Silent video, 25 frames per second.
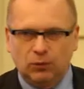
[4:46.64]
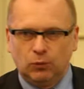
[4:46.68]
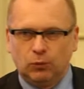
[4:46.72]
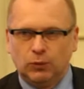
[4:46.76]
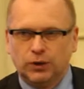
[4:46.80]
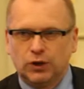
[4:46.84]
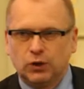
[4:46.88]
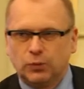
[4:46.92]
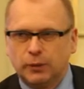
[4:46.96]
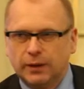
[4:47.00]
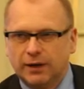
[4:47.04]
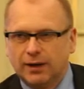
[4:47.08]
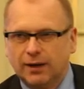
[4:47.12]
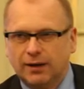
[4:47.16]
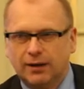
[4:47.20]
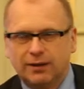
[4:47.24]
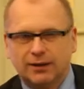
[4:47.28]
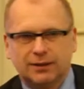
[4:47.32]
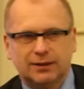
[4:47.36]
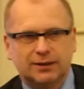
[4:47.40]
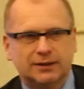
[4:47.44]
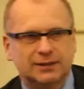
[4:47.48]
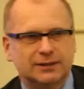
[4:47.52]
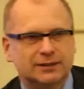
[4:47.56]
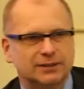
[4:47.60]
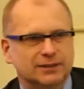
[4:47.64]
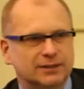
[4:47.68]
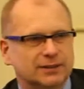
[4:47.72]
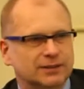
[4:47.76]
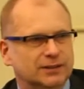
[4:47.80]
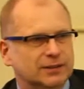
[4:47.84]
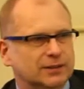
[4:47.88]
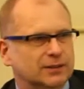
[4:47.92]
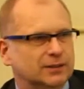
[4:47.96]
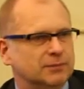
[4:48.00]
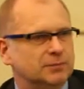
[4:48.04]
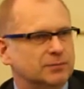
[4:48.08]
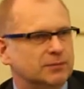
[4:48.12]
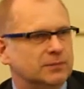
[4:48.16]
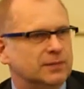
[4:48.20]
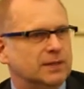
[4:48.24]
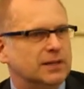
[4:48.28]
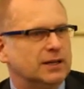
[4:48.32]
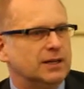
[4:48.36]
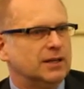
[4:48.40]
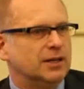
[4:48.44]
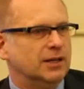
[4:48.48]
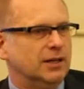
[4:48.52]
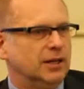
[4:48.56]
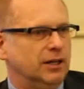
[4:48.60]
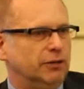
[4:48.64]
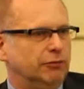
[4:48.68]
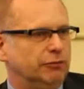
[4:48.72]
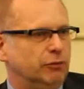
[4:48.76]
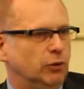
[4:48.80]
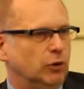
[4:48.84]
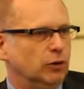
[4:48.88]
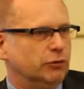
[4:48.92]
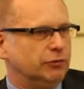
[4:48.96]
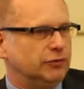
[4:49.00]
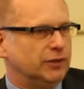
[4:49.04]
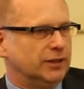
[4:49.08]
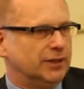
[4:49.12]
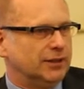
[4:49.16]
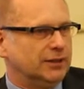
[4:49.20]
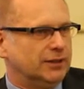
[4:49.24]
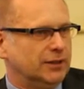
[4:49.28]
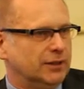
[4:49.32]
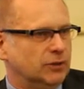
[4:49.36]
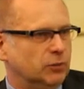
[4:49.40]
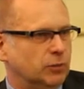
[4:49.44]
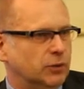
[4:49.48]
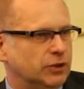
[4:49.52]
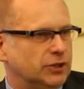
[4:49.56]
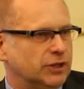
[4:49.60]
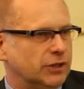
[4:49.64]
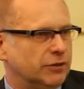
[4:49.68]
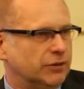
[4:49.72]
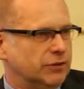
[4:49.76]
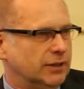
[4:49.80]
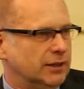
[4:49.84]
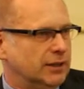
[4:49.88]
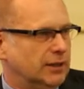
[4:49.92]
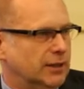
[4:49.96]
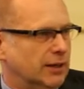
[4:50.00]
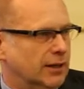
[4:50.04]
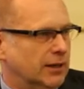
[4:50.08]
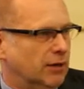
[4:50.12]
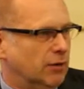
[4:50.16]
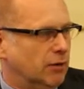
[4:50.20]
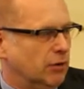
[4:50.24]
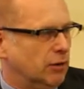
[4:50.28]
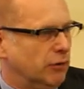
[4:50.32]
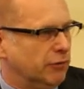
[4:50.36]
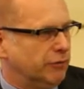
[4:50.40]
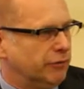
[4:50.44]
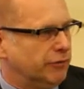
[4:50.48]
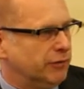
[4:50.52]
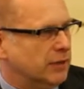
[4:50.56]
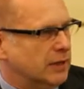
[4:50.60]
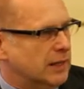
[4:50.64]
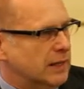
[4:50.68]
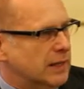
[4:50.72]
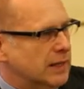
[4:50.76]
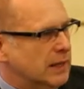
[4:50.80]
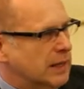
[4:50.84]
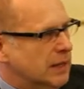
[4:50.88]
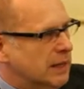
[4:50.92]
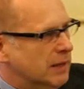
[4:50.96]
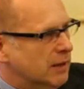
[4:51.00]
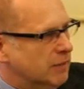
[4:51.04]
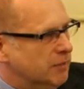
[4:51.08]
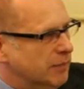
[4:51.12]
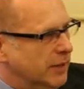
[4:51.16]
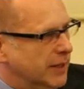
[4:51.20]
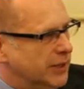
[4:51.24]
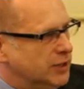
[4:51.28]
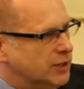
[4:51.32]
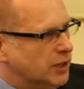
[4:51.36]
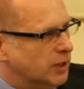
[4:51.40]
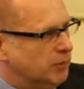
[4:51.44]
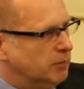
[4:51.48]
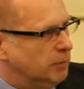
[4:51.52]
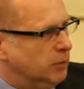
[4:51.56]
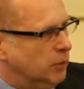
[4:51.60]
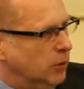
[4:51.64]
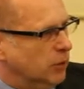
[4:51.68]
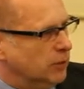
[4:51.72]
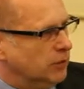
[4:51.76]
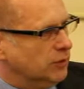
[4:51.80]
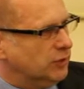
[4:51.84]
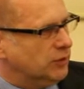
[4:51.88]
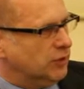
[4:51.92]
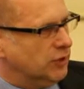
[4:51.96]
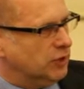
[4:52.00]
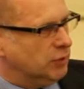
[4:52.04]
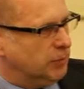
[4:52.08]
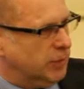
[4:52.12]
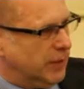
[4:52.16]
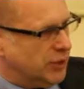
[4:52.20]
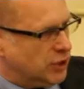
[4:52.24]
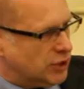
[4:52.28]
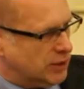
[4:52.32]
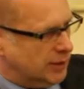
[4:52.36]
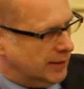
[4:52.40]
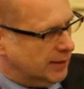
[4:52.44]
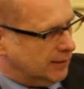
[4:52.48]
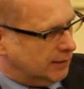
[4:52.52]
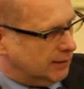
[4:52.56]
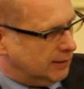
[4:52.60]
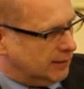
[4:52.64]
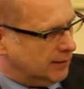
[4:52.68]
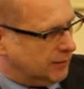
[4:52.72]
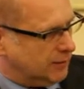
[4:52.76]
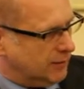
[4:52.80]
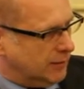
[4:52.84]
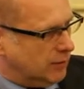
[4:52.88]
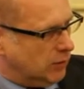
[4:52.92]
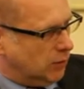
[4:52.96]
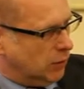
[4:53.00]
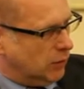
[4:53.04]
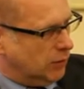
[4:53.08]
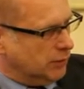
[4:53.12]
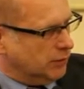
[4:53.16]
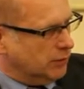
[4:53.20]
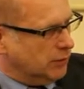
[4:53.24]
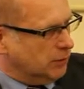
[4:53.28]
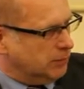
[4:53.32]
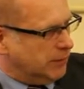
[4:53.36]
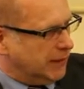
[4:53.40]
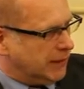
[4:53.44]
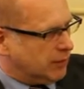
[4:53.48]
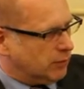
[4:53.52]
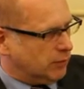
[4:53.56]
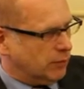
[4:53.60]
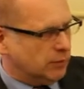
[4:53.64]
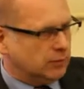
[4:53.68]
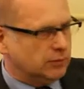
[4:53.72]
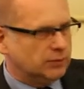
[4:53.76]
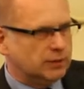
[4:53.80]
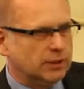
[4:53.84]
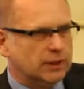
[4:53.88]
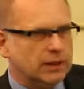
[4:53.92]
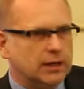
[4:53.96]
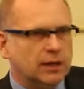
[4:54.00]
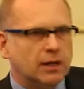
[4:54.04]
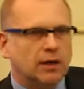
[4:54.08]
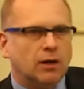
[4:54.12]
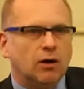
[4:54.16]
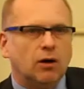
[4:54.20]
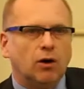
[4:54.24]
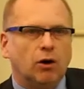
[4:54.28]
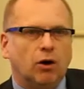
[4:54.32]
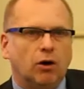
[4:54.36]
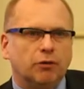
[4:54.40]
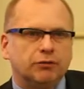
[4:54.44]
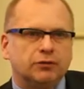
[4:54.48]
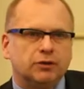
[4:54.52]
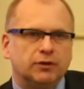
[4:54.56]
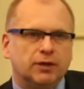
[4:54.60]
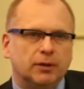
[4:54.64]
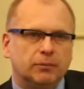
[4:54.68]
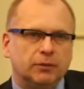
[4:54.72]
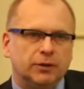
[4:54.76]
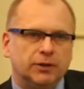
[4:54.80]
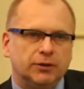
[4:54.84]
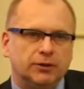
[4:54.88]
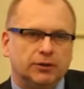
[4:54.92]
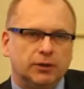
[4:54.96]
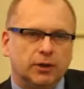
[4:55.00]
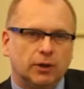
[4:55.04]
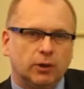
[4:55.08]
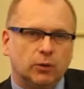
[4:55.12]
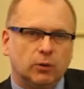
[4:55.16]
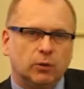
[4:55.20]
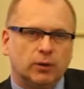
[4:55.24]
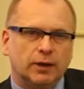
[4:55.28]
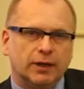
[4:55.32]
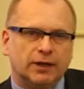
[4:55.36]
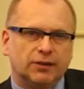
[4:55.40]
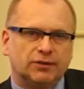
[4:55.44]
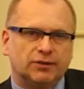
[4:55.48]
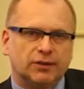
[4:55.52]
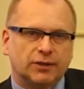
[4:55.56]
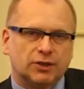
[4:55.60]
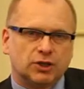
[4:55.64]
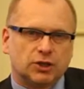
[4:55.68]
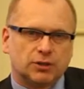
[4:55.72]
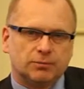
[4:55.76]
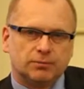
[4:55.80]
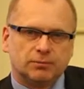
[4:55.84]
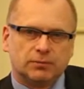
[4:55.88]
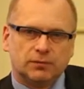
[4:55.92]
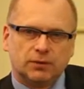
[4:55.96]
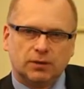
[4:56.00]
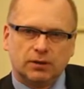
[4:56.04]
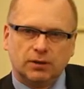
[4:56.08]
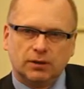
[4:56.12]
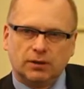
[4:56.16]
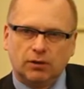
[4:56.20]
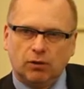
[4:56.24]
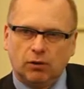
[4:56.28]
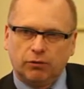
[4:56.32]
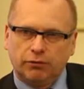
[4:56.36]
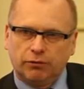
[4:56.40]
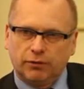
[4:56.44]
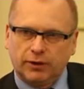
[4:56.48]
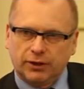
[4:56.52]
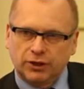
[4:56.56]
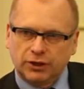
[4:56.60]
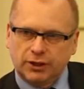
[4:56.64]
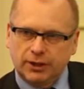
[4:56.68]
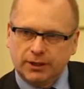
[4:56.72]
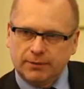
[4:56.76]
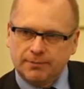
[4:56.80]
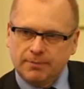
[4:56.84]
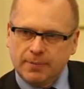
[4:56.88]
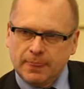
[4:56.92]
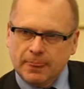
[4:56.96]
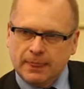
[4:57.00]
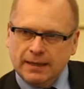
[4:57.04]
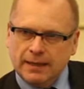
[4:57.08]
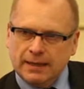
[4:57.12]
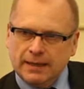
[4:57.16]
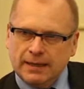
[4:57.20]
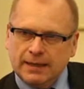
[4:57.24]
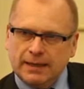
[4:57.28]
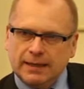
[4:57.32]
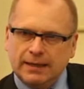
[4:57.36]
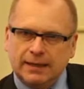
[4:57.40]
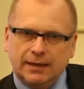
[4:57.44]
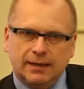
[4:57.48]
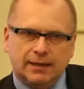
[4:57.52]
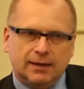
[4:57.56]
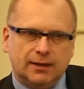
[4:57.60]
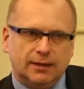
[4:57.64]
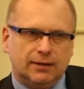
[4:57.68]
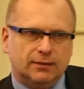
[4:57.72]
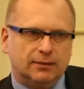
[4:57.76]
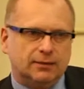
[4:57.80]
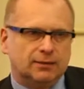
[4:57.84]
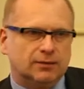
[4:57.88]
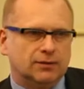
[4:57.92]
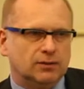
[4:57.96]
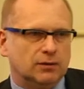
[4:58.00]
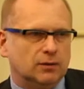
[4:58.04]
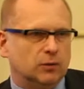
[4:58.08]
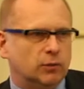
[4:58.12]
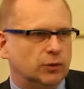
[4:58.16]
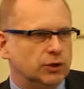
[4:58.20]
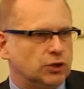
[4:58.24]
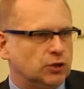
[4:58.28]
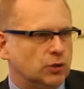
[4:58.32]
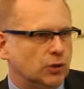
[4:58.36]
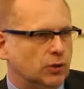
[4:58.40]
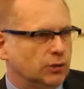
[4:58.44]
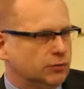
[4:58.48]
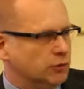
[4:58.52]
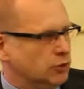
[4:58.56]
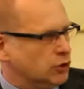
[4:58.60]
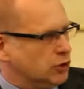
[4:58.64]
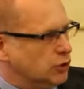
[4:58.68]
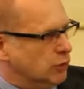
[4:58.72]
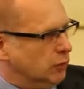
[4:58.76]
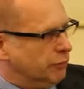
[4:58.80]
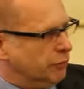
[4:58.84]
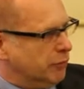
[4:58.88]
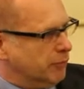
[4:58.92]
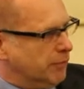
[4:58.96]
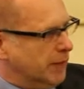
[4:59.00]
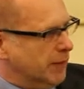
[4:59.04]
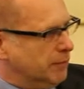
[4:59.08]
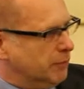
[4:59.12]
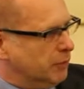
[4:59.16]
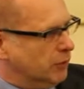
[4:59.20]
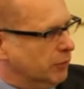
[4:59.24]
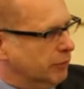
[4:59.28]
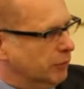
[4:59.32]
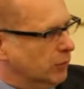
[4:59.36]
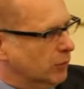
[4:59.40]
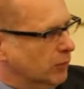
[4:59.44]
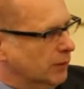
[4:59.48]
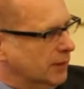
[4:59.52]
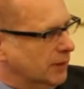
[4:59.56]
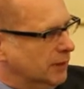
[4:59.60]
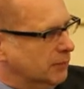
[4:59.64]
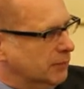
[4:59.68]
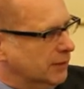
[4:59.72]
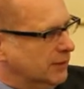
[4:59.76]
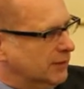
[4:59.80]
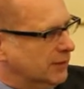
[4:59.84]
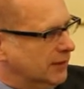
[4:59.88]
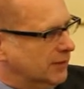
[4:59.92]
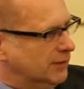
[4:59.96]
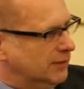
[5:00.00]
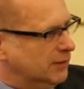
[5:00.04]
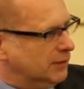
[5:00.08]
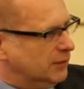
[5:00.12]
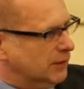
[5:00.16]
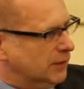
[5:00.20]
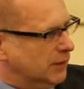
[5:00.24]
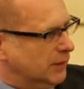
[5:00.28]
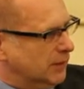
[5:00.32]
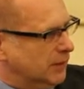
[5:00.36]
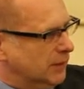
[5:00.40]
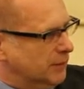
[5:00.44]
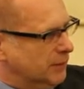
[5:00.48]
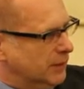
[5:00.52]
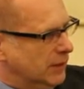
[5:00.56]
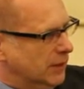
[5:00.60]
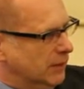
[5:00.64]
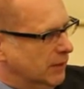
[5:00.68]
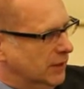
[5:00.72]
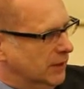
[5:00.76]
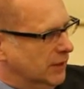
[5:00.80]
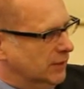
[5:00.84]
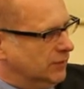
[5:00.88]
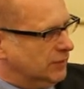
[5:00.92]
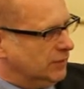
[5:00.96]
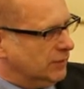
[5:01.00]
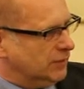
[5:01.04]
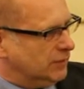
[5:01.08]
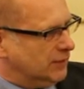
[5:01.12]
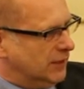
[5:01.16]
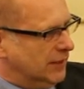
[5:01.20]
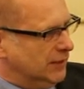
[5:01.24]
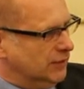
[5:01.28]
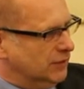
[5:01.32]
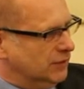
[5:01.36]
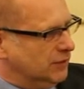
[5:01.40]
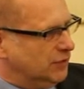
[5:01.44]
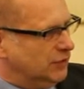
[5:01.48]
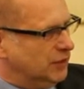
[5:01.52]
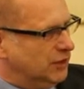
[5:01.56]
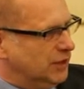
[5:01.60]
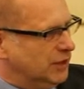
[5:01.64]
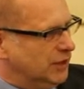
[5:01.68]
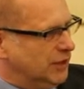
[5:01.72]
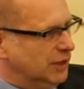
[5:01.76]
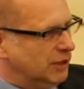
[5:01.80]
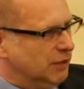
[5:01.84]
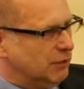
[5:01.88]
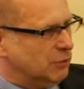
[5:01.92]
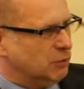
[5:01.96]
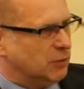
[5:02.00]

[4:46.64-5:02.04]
which we are um, involved in and which I think are of major importance, especially, let's say, on the background of the WTO accession uh, of Russia, and uh, which also show, from my point of view, a little bit that um, there is a tendency here